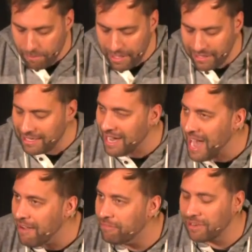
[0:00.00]
But
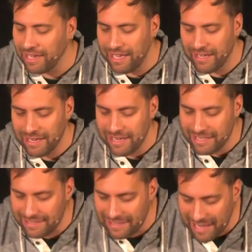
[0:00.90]
covering it
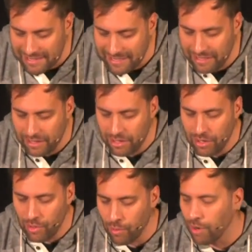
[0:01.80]
doesn't
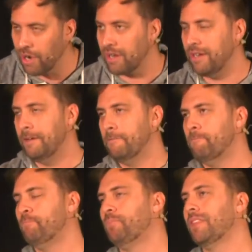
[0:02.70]
work.
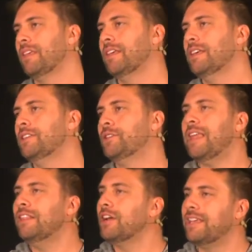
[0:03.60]
So
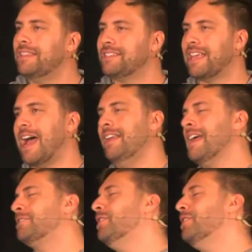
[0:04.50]
then look at this guy next.